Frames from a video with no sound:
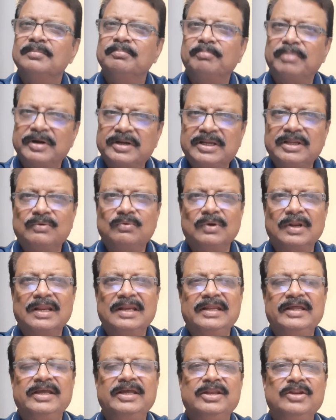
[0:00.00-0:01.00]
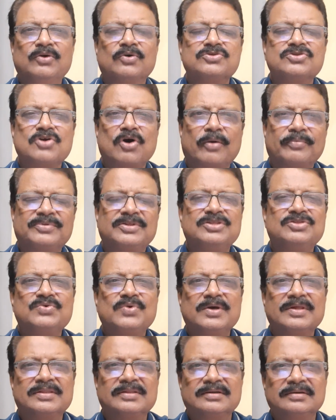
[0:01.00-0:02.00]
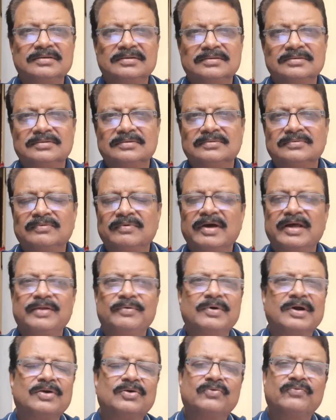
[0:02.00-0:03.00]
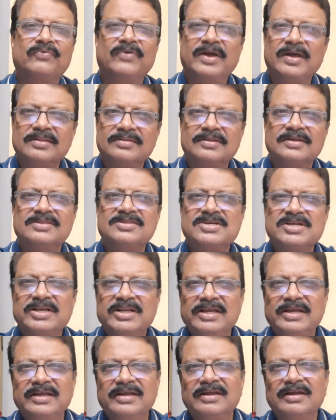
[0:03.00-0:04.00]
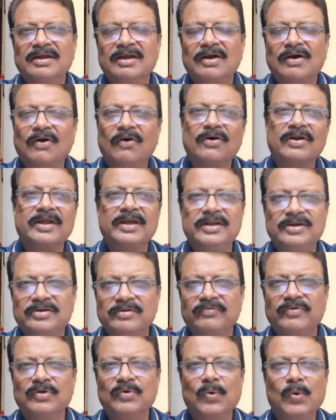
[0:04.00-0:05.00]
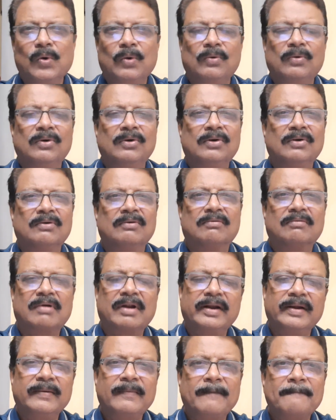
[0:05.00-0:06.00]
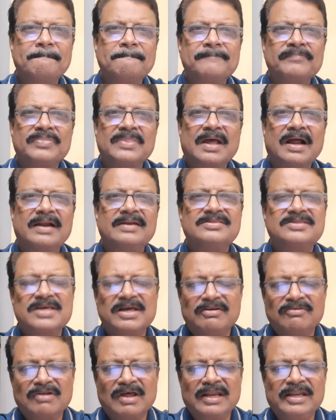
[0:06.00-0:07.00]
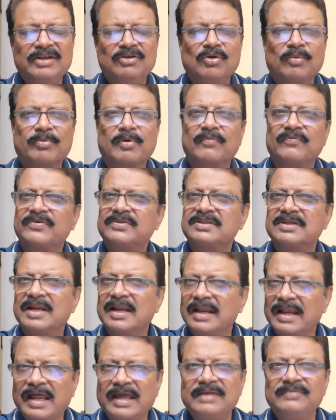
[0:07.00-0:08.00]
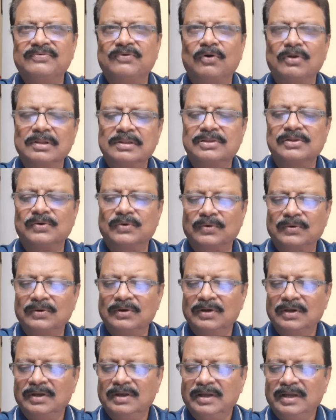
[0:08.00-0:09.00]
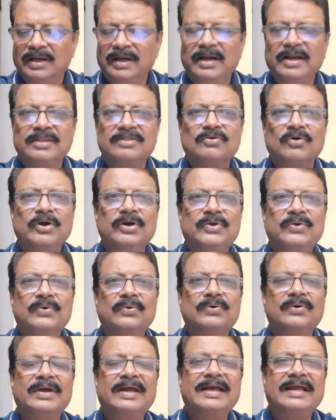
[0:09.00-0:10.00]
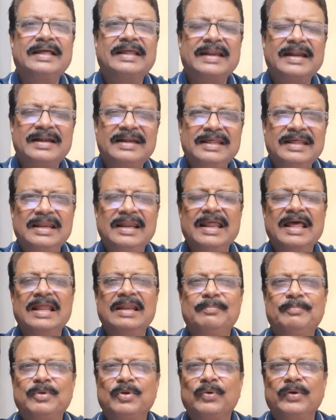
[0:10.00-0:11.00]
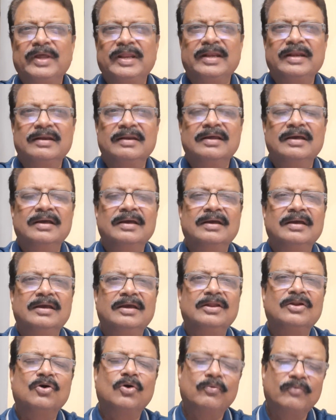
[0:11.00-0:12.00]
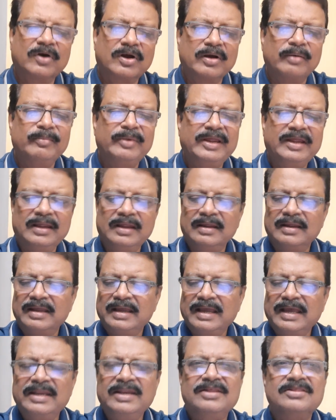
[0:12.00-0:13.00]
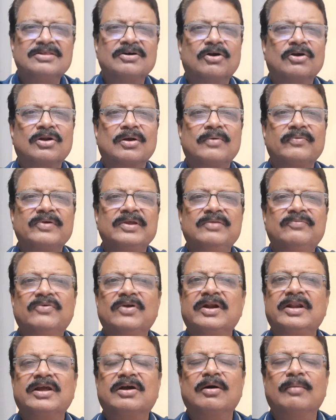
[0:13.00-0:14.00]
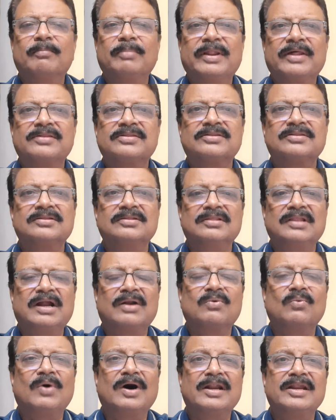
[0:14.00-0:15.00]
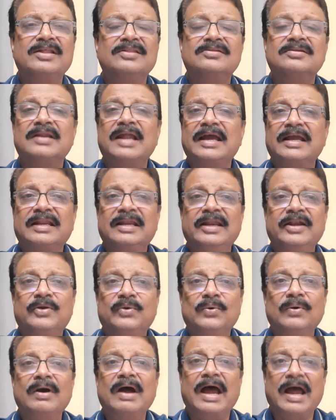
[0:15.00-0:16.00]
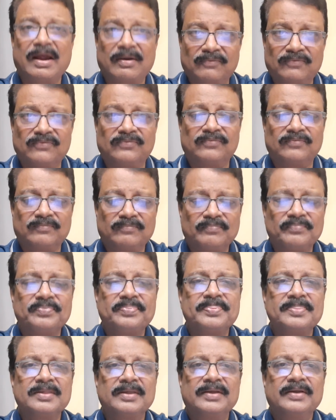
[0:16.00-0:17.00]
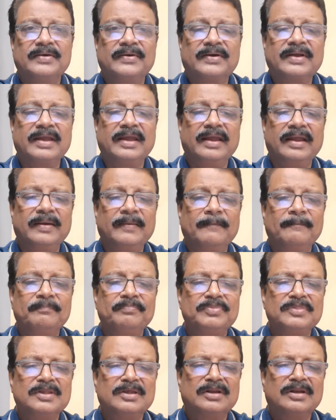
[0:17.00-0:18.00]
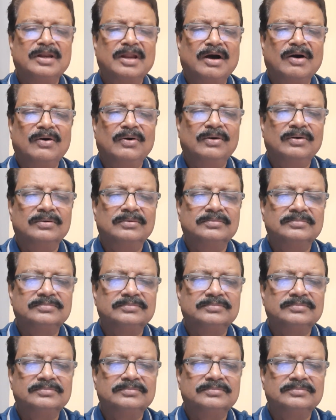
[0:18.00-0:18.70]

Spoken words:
particularly in your job situation where you have to face a GD or an interview, right? And generally in your professional life also, it is going to a great deal help you in overcoming any sort of inferiority complex that one is likely to have. Okay, now